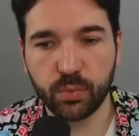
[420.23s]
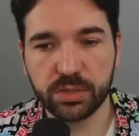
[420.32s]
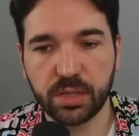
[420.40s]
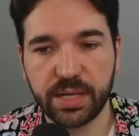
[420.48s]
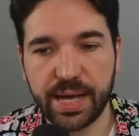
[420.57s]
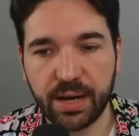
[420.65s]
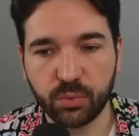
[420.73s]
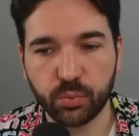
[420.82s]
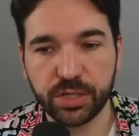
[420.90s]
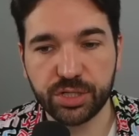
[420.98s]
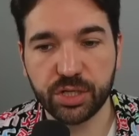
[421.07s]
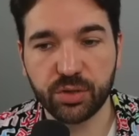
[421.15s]
was on
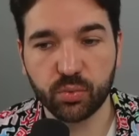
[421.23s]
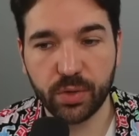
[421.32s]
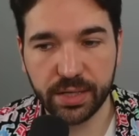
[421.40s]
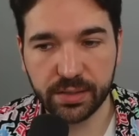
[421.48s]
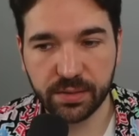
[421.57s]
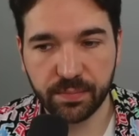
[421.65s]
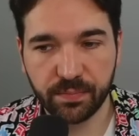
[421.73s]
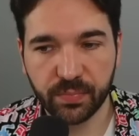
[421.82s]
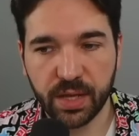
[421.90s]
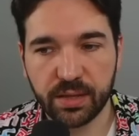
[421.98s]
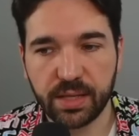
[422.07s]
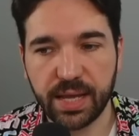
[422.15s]
outreach to the right.
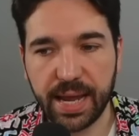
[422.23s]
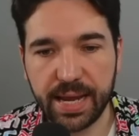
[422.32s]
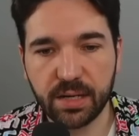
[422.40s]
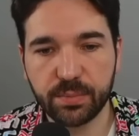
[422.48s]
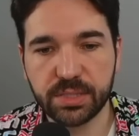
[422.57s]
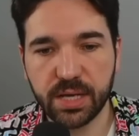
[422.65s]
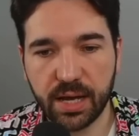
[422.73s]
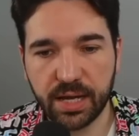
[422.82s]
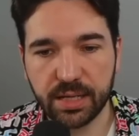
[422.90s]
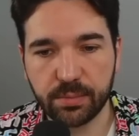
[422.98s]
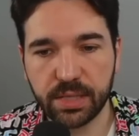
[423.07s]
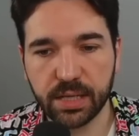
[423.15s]
They ate up
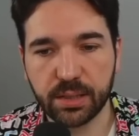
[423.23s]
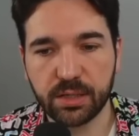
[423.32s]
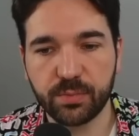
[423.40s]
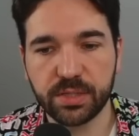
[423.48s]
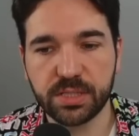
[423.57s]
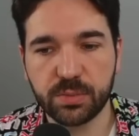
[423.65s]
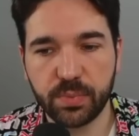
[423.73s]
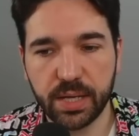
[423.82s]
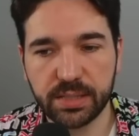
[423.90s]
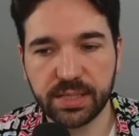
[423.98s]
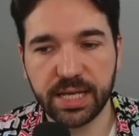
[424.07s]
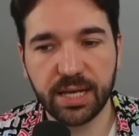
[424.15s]
time that could have been
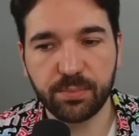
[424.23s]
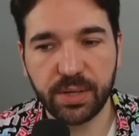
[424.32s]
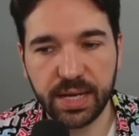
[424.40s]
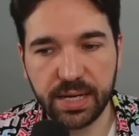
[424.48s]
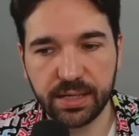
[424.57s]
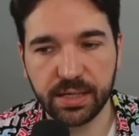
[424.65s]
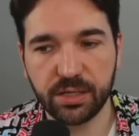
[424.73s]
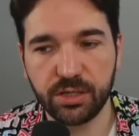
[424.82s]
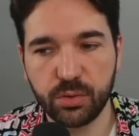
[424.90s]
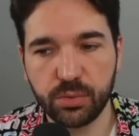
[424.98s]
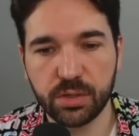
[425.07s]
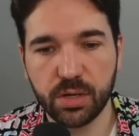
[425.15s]
spent campaigning in
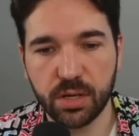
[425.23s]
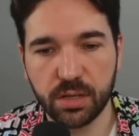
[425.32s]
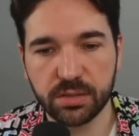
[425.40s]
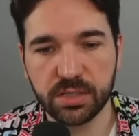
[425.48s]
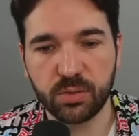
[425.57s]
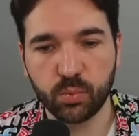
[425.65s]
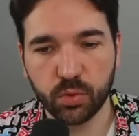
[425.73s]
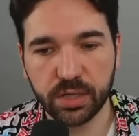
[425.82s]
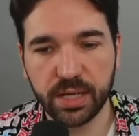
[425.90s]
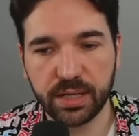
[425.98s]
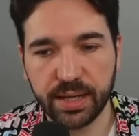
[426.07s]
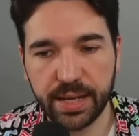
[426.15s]
union halls and in
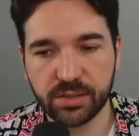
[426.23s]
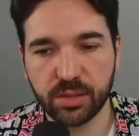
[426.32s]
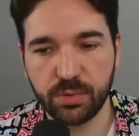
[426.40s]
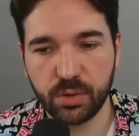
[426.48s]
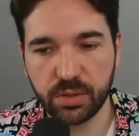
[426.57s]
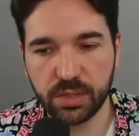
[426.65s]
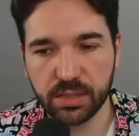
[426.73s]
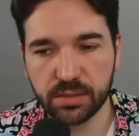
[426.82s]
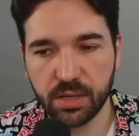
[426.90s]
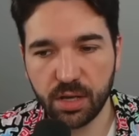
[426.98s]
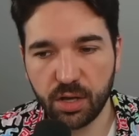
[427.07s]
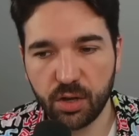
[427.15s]
working class communities
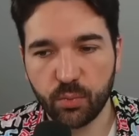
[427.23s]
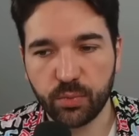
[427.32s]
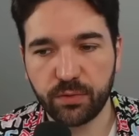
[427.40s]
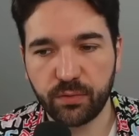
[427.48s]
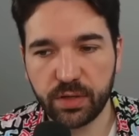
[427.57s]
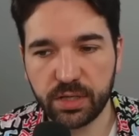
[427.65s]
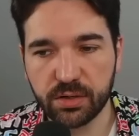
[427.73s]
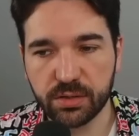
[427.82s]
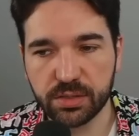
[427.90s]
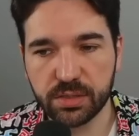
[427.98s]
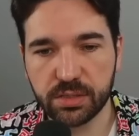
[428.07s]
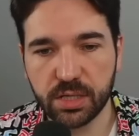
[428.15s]
with
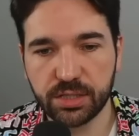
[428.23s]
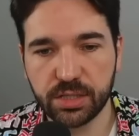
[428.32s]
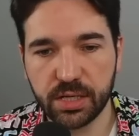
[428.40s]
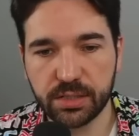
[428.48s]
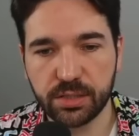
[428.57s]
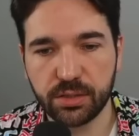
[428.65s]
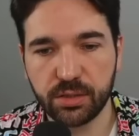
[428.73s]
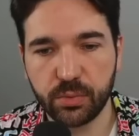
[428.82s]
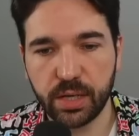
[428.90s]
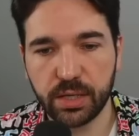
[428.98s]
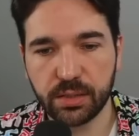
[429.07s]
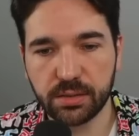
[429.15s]
figures such as
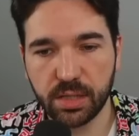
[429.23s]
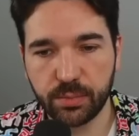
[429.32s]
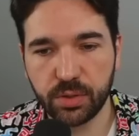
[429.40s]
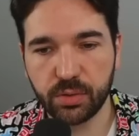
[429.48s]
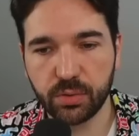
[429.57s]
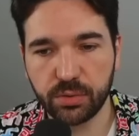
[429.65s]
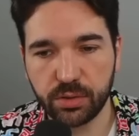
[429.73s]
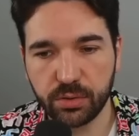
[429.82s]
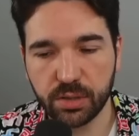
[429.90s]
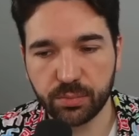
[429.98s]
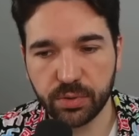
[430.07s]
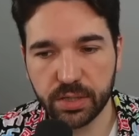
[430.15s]
UAW
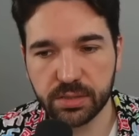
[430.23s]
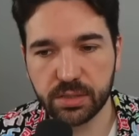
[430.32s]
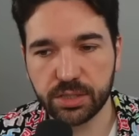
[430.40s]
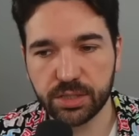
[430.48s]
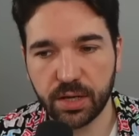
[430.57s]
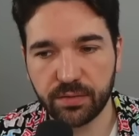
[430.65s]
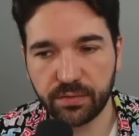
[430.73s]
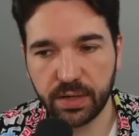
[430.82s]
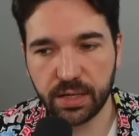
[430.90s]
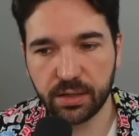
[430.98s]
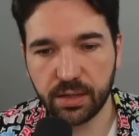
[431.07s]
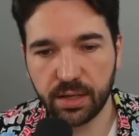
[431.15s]
Union President Shawn
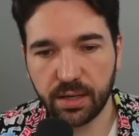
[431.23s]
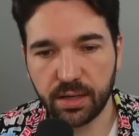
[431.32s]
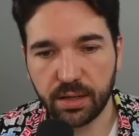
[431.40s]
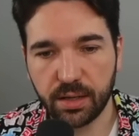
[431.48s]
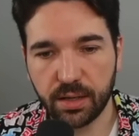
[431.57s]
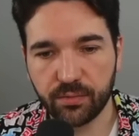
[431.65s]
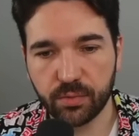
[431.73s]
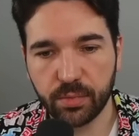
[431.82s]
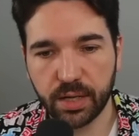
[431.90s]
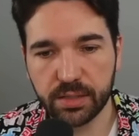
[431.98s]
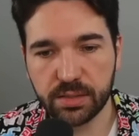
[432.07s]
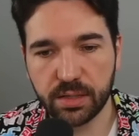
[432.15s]
Fain and
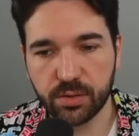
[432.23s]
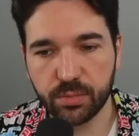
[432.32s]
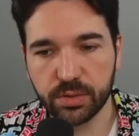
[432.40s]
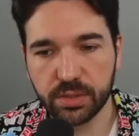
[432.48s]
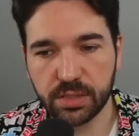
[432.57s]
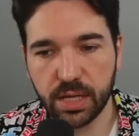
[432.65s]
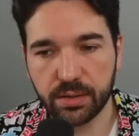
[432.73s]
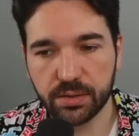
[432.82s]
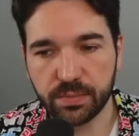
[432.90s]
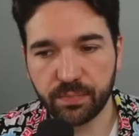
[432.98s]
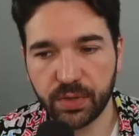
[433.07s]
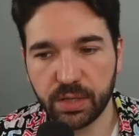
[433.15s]
Vermont Senator Bernie
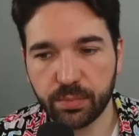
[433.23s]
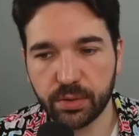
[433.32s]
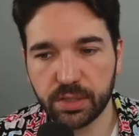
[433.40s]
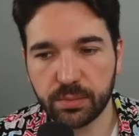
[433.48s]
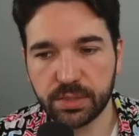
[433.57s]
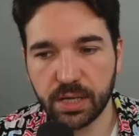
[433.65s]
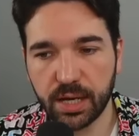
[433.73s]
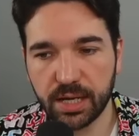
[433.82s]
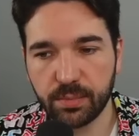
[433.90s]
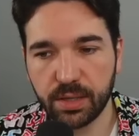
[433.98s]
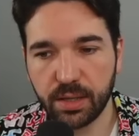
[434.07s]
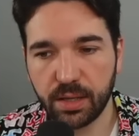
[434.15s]
Sanders. They burned up time